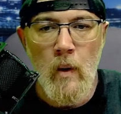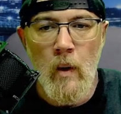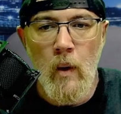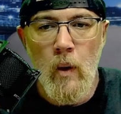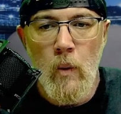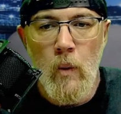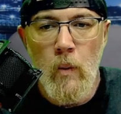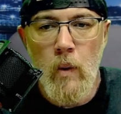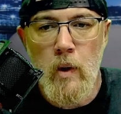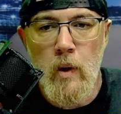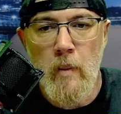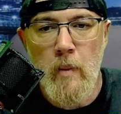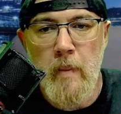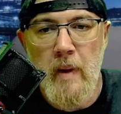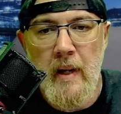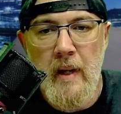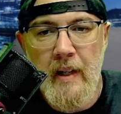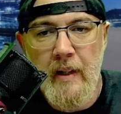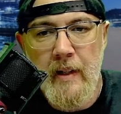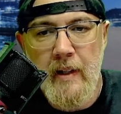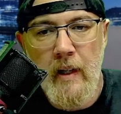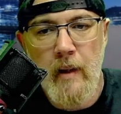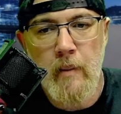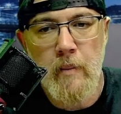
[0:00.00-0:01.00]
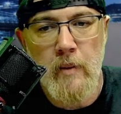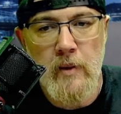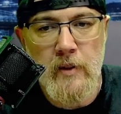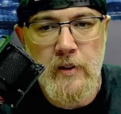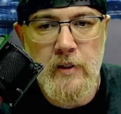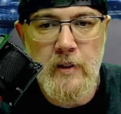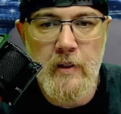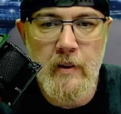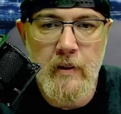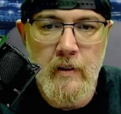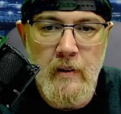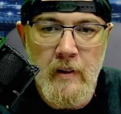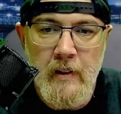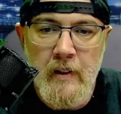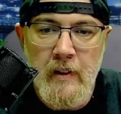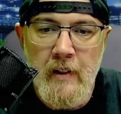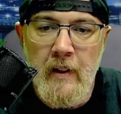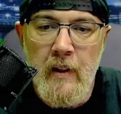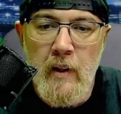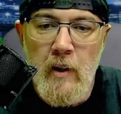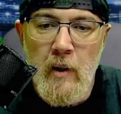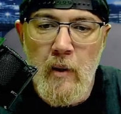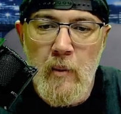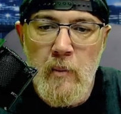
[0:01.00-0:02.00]
Welcome back, gamers.
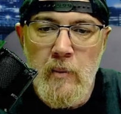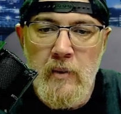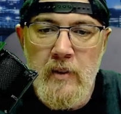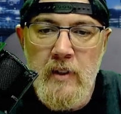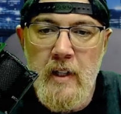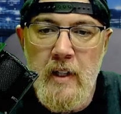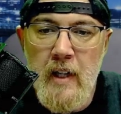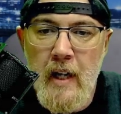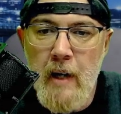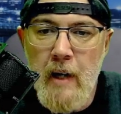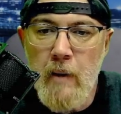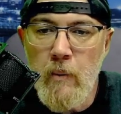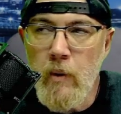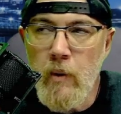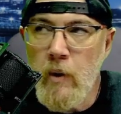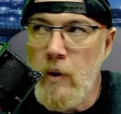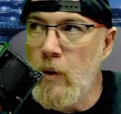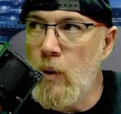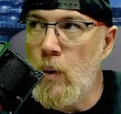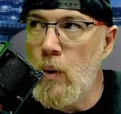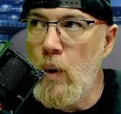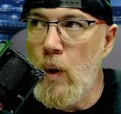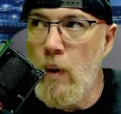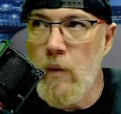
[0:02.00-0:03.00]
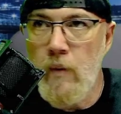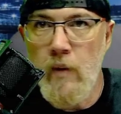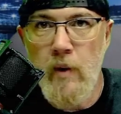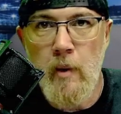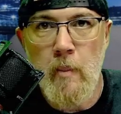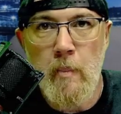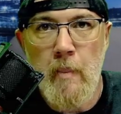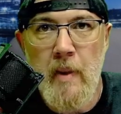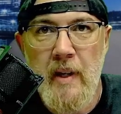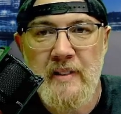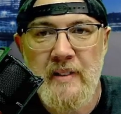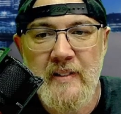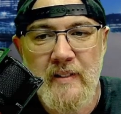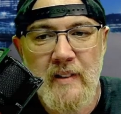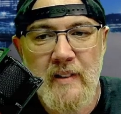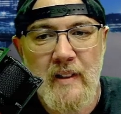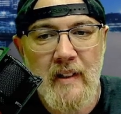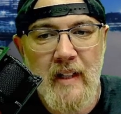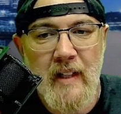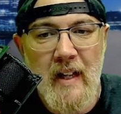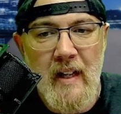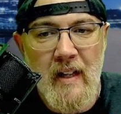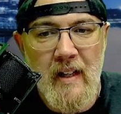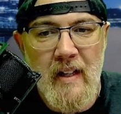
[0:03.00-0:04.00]
Today we're going to go over the best
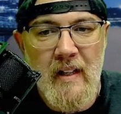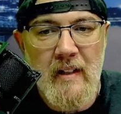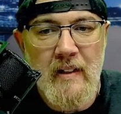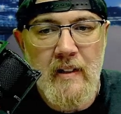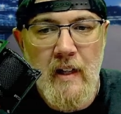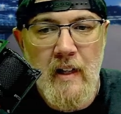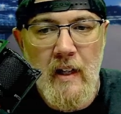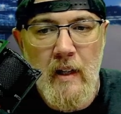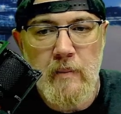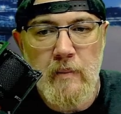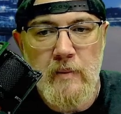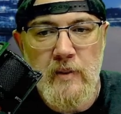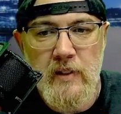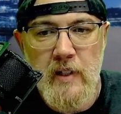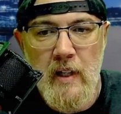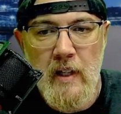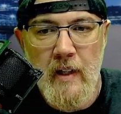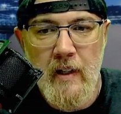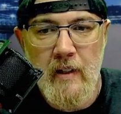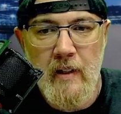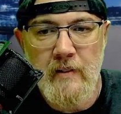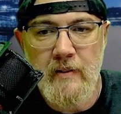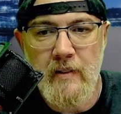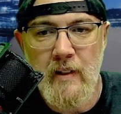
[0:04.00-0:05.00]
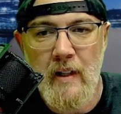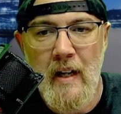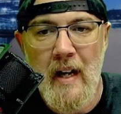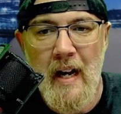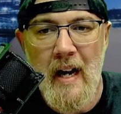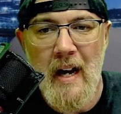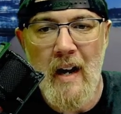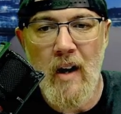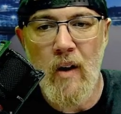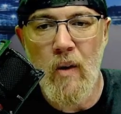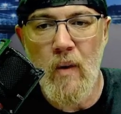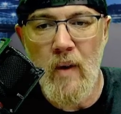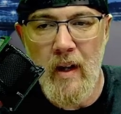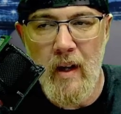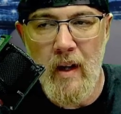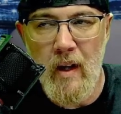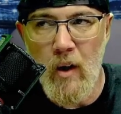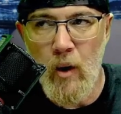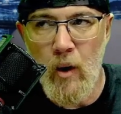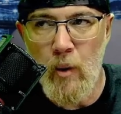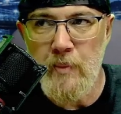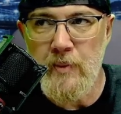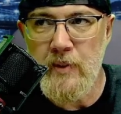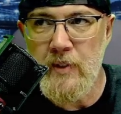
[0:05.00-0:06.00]
in-game settings and how it
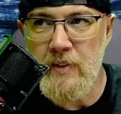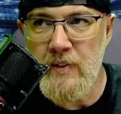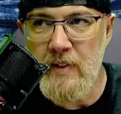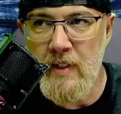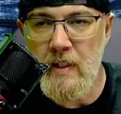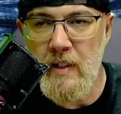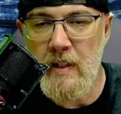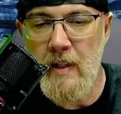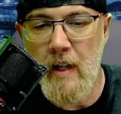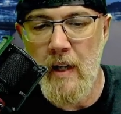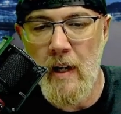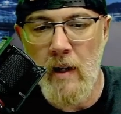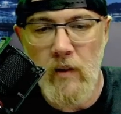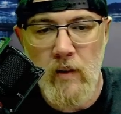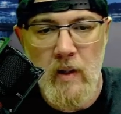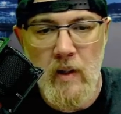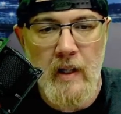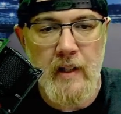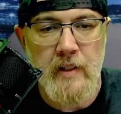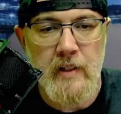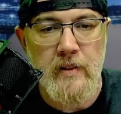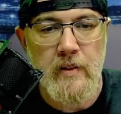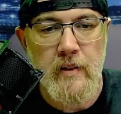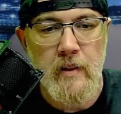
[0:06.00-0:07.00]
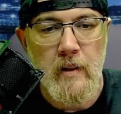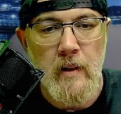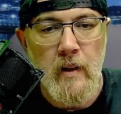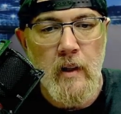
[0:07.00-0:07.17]
helps us in the Outlands.